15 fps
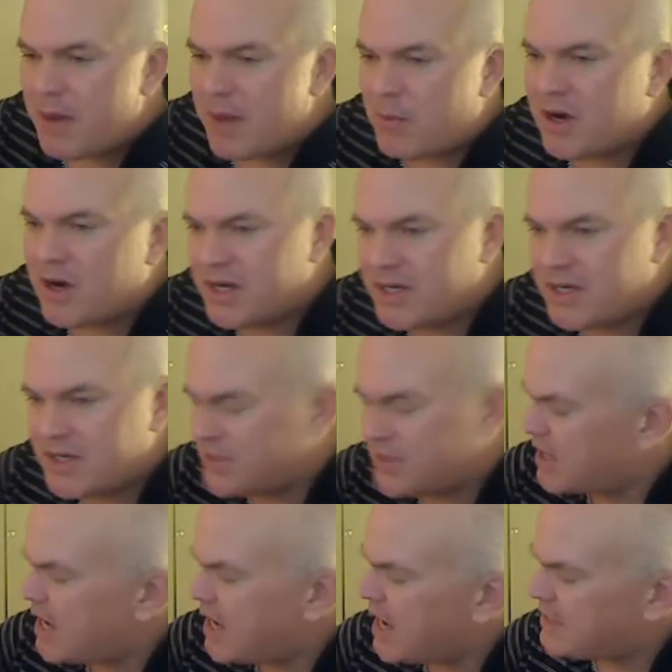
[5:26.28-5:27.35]
I wanted to
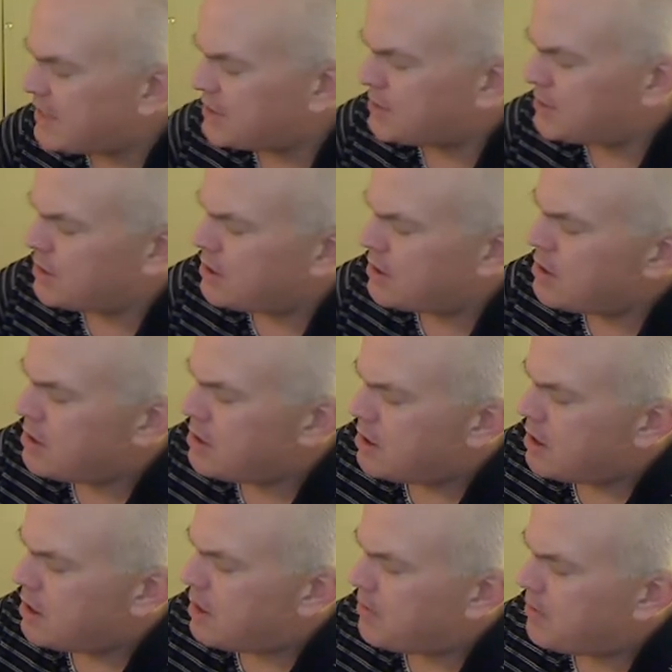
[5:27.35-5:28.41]
discuss
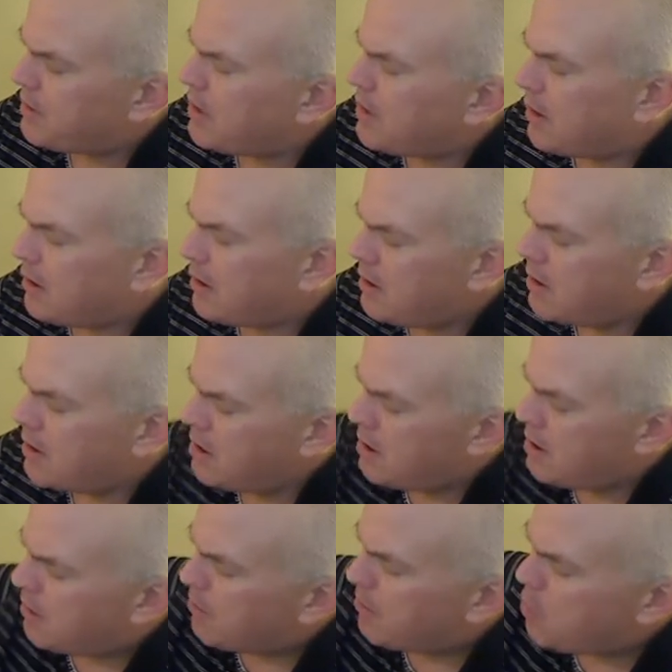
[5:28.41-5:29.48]
up here
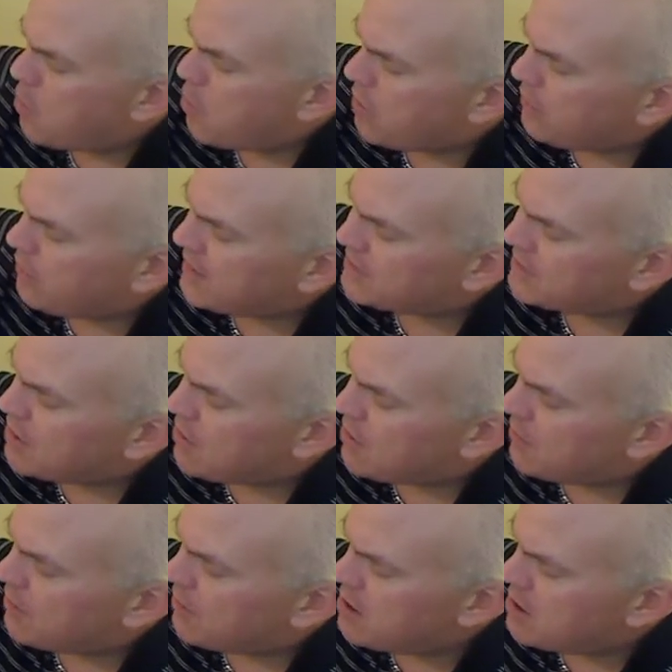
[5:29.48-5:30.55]
more that's
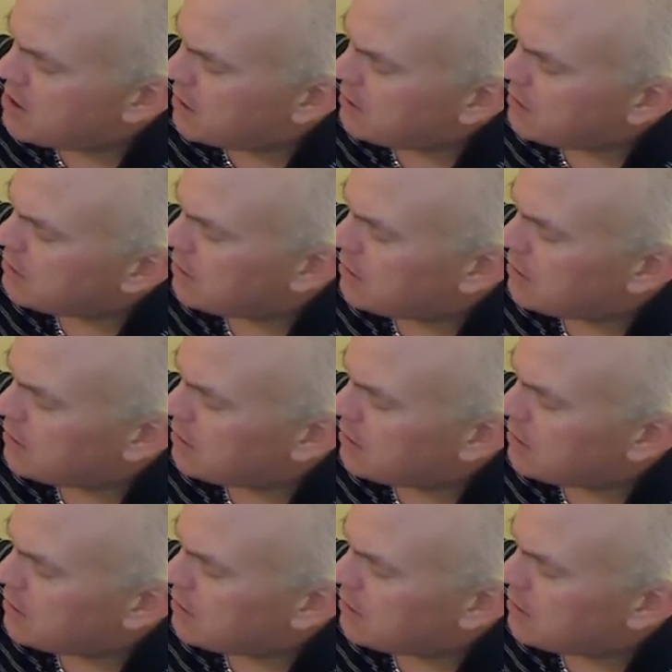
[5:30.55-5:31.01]
going on.